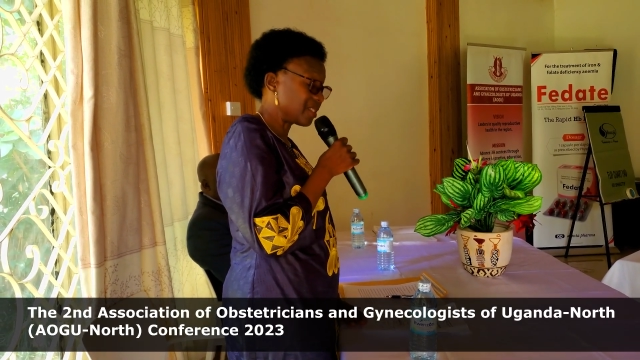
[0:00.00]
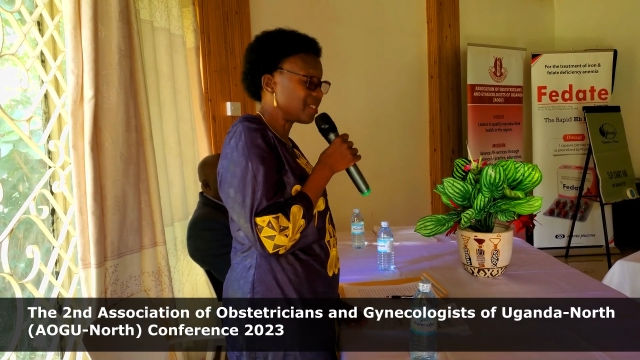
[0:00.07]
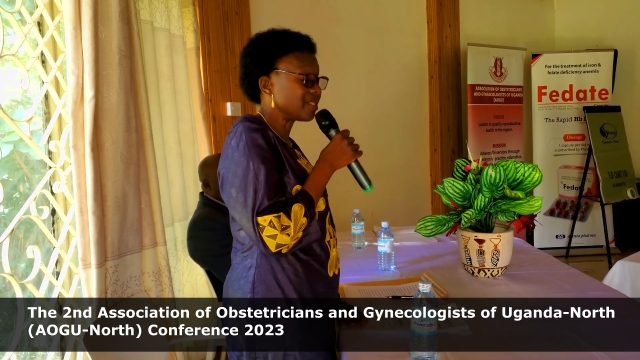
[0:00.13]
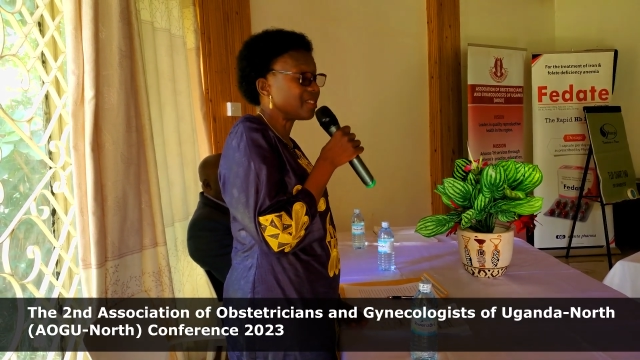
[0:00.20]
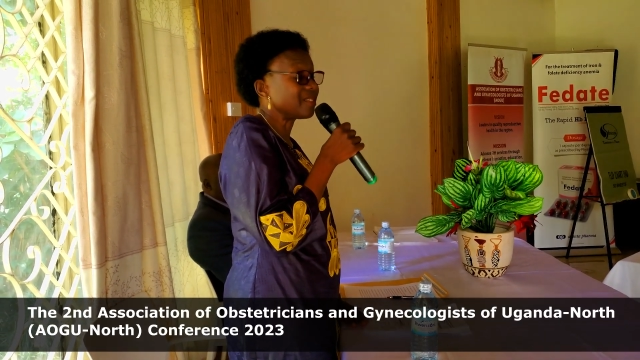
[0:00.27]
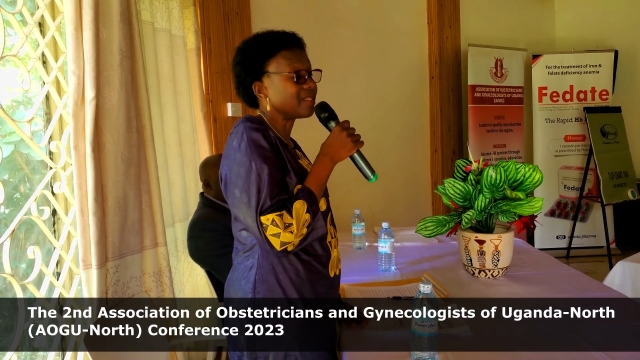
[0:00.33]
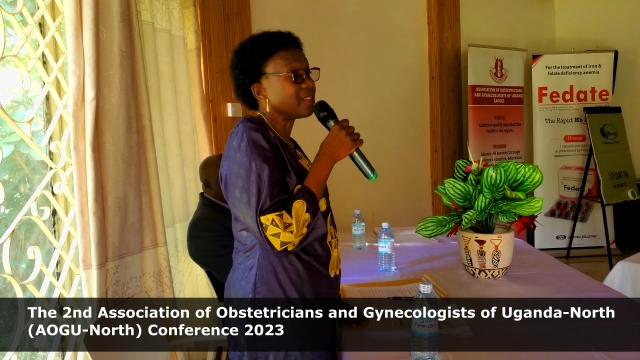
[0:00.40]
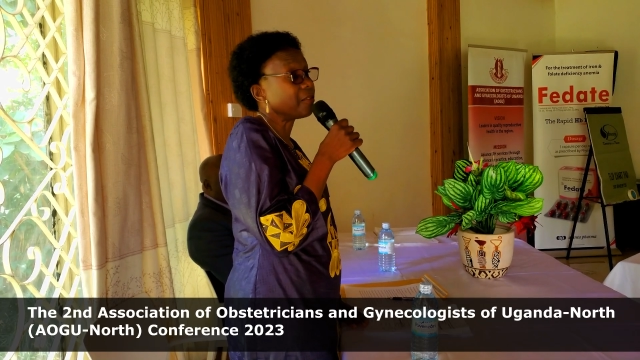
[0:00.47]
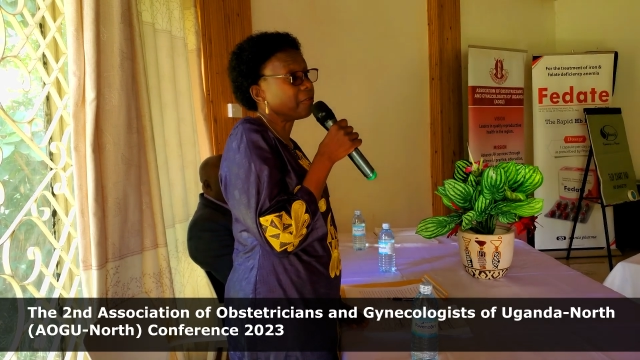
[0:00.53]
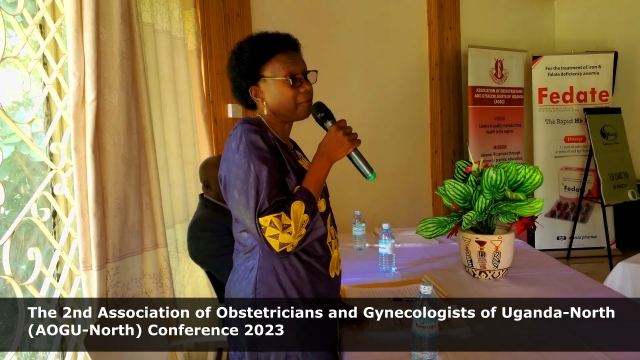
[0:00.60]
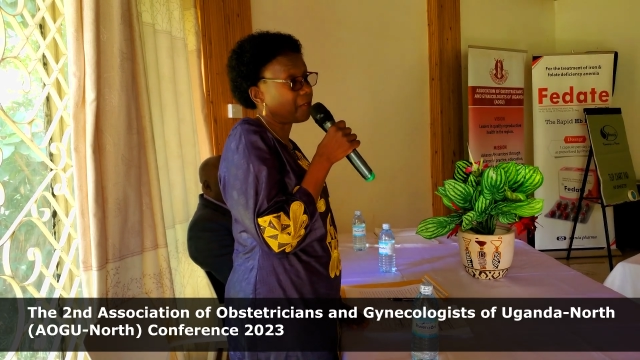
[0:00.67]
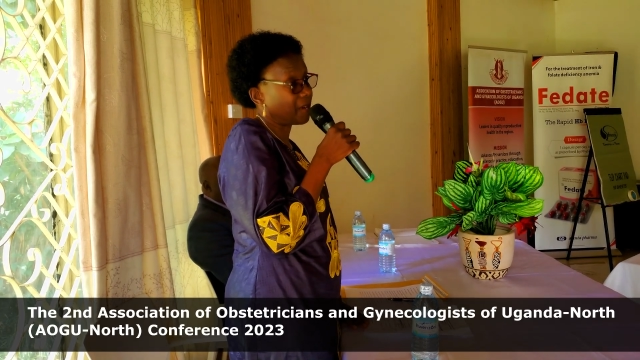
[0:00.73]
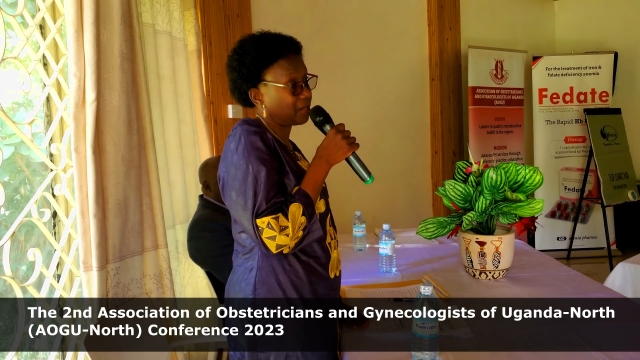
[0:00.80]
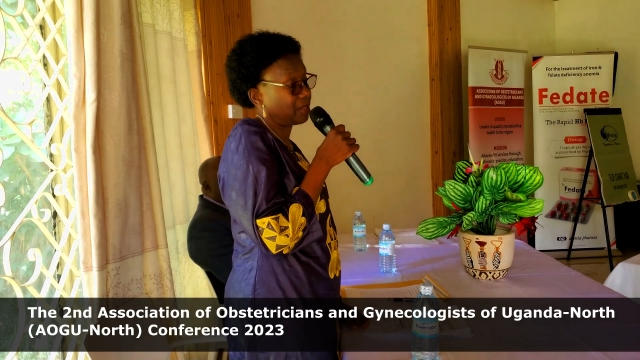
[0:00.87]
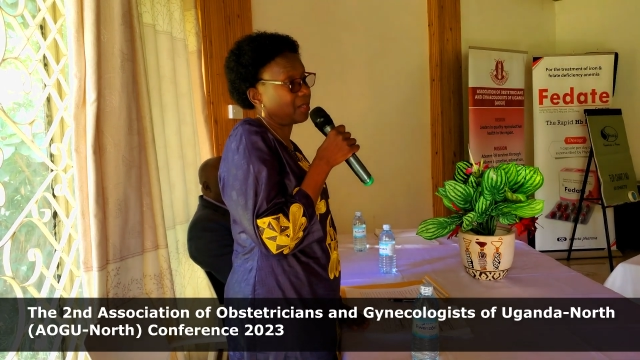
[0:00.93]
This is the
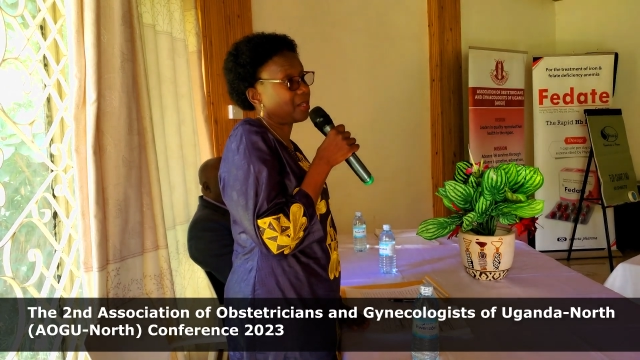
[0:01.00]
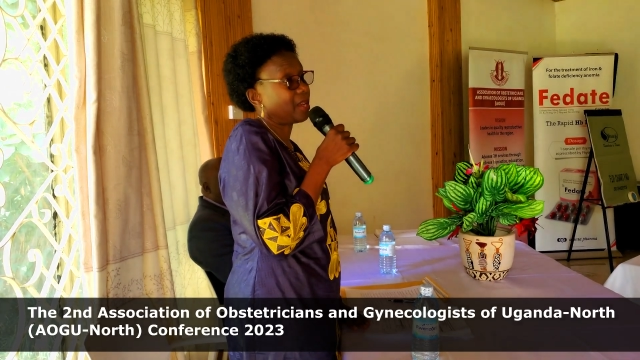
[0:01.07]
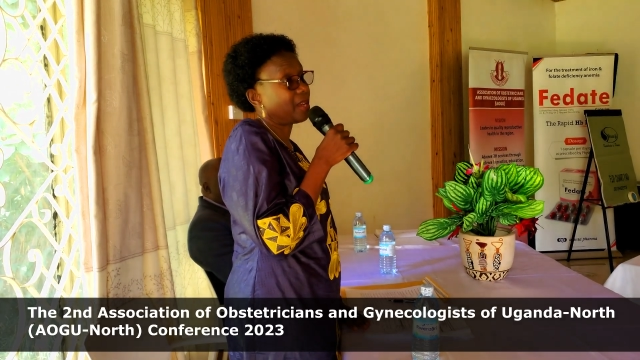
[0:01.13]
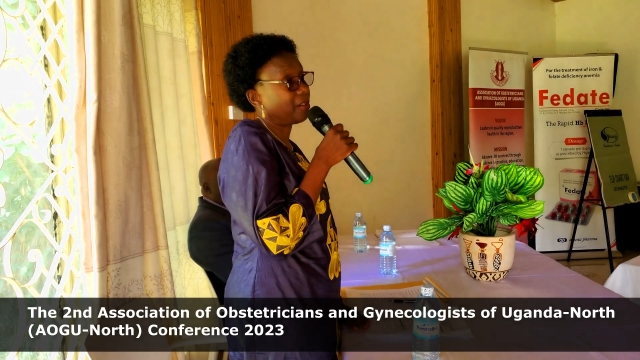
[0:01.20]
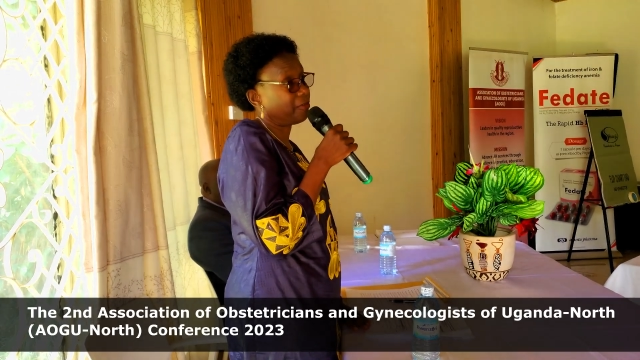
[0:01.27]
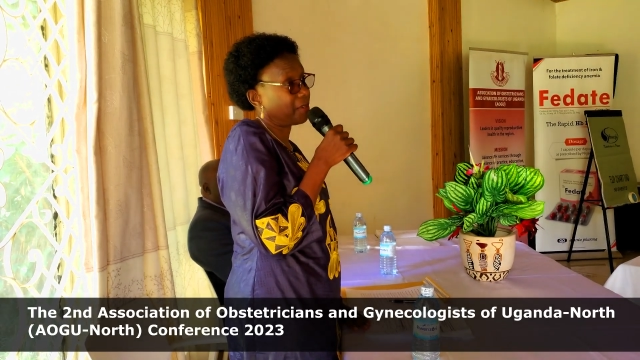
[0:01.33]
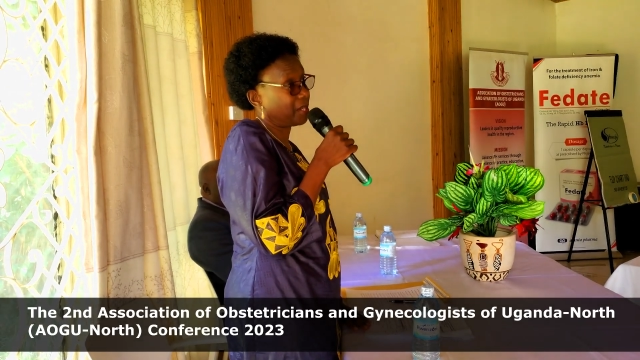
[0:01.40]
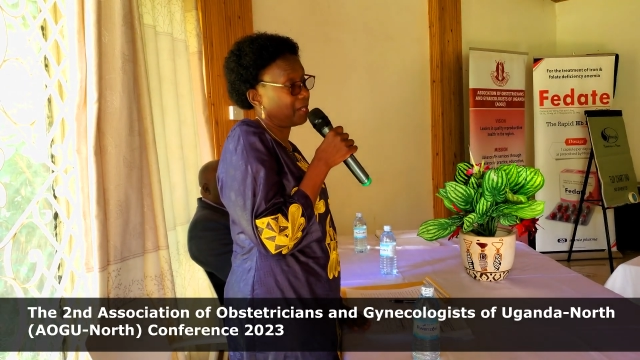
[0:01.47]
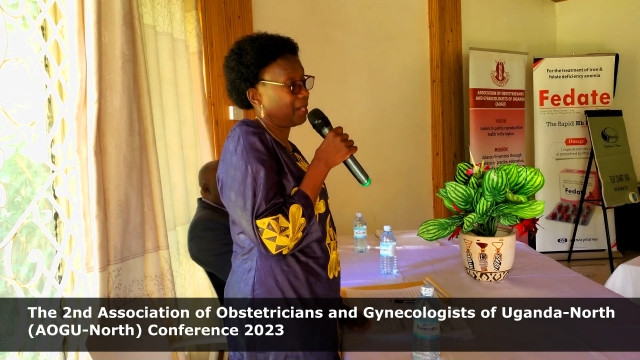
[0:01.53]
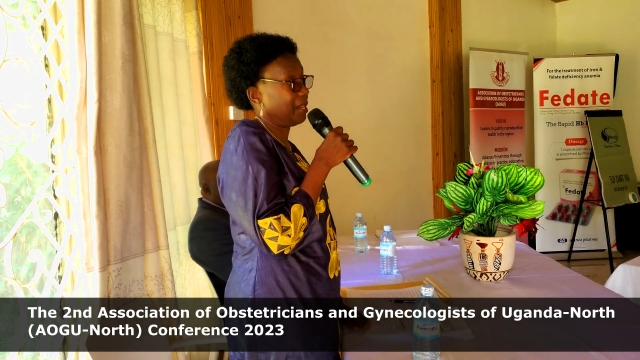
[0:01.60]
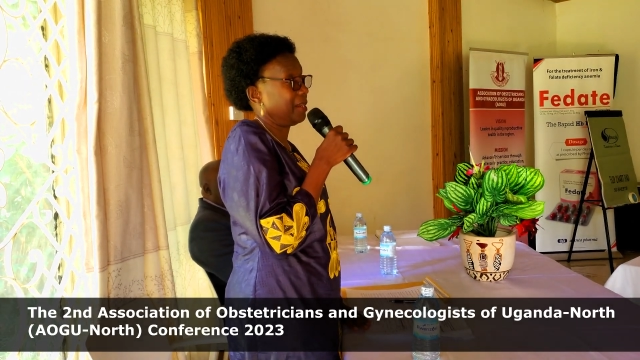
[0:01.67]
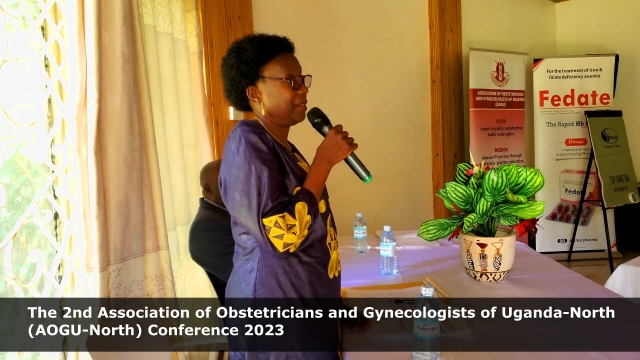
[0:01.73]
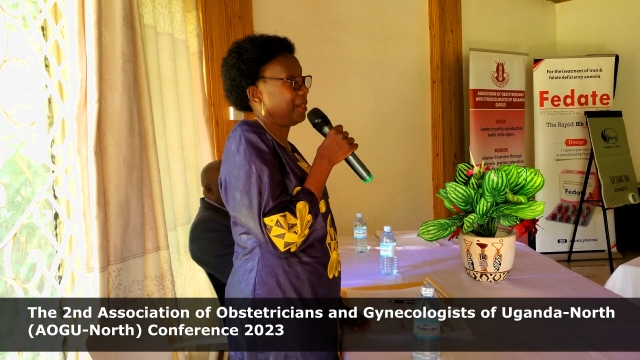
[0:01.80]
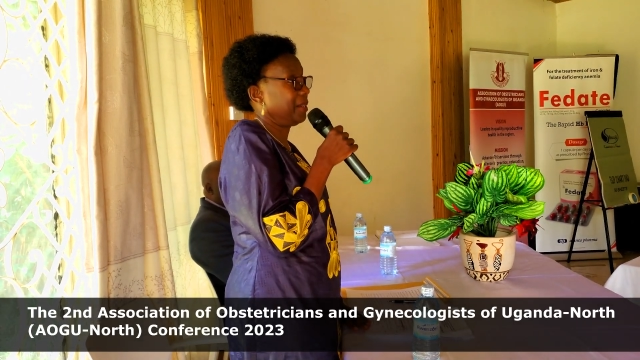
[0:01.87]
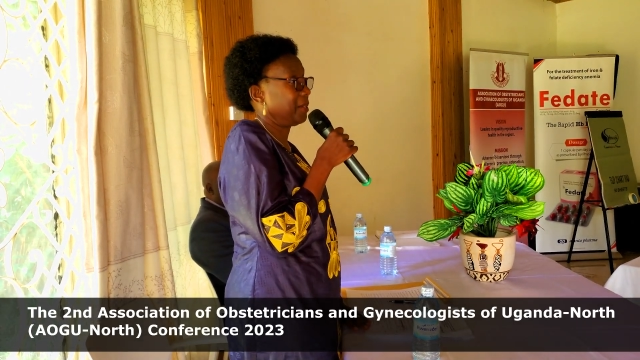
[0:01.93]
first I have
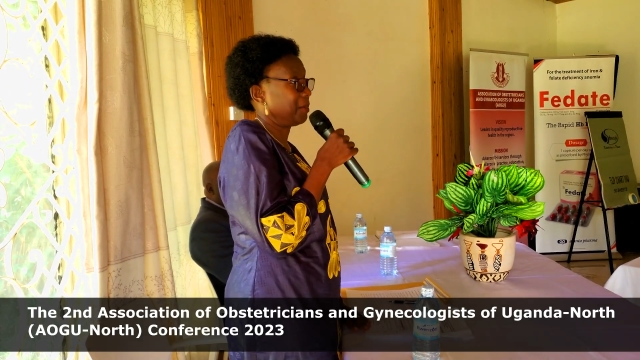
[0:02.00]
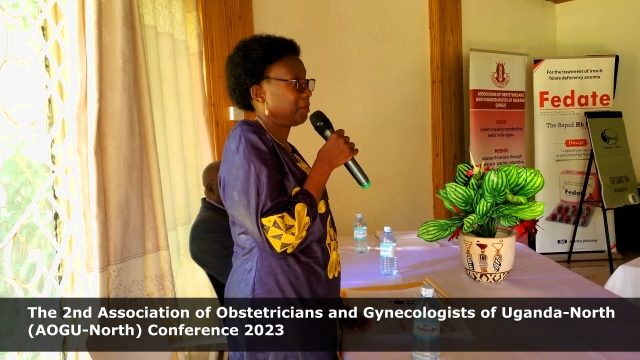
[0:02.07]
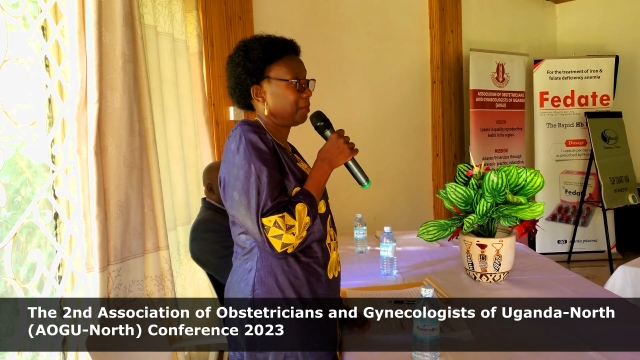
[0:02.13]
attended.